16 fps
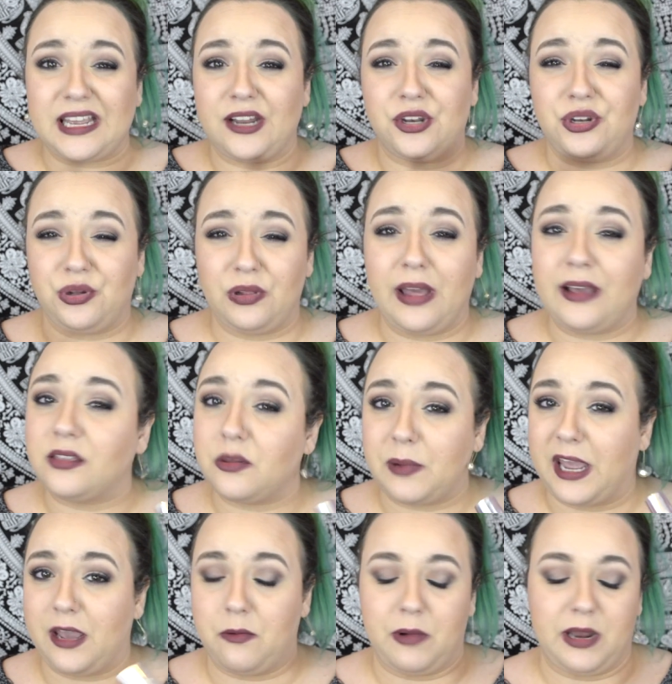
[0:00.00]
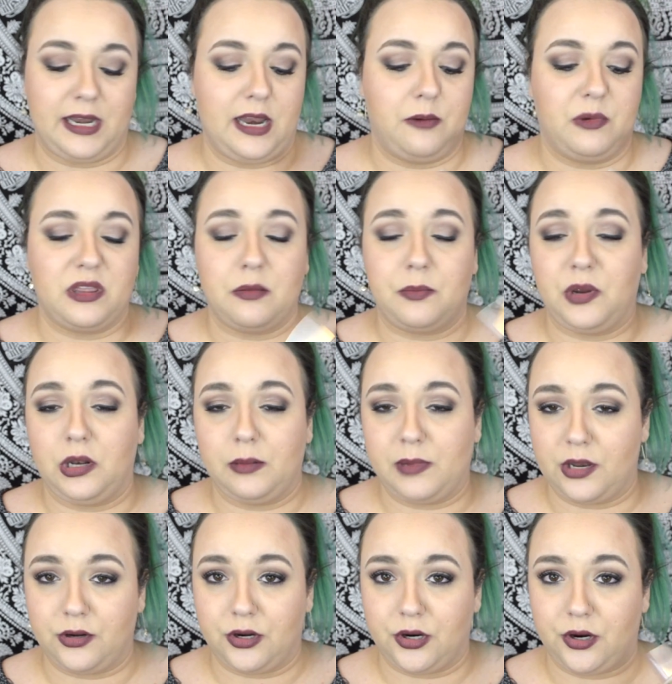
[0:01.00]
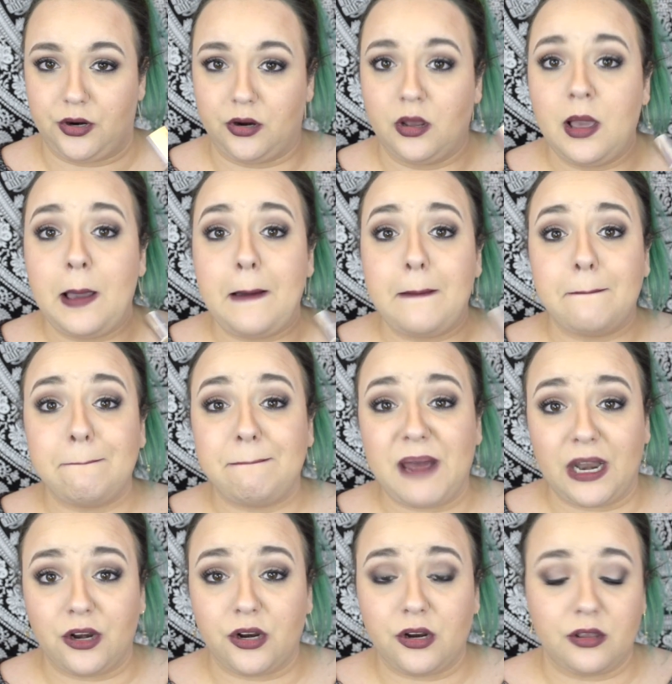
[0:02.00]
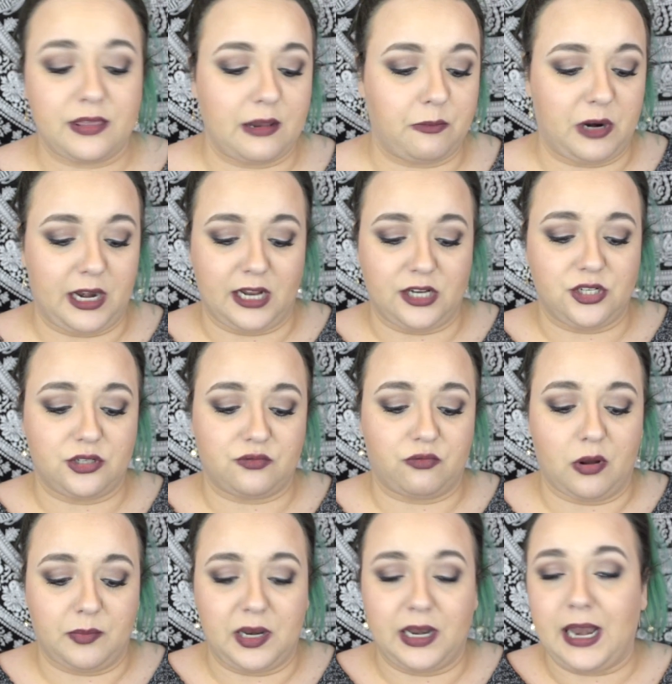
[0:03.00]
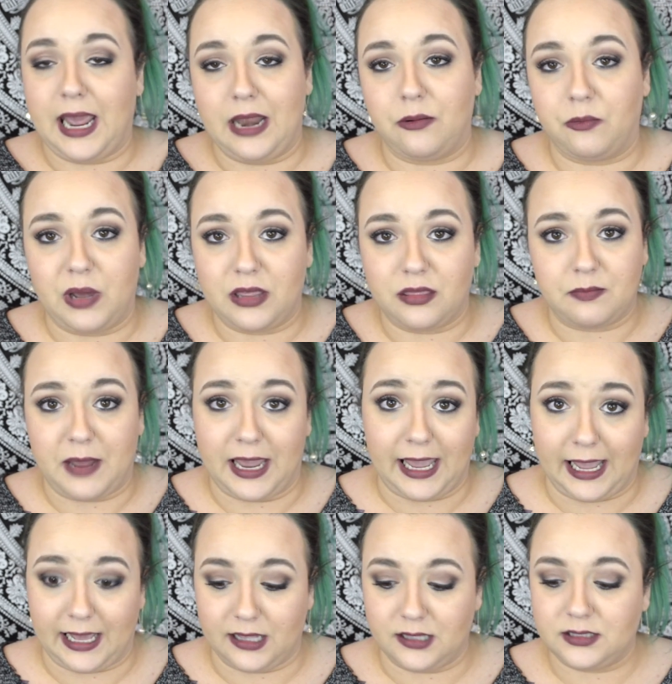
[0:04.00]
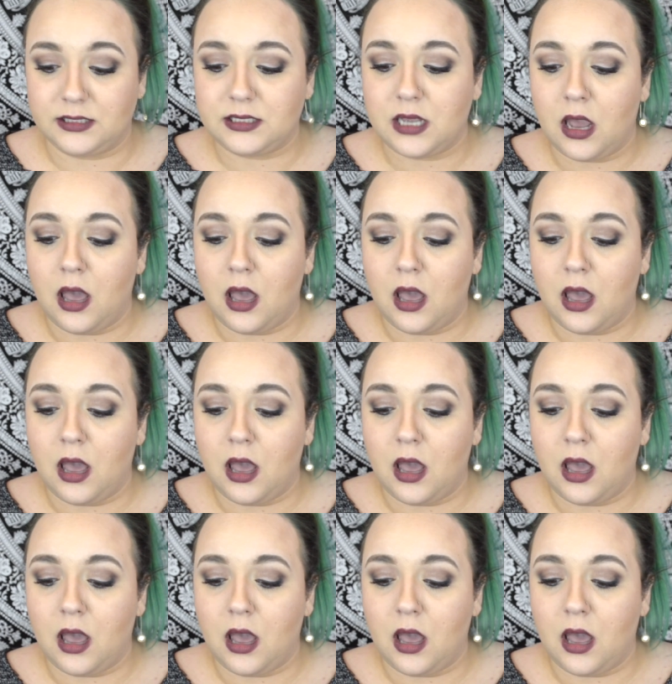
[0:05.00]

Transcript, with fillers: I do like the way it went in with the Beauty Blender better than when I just rubbed it in with my hands.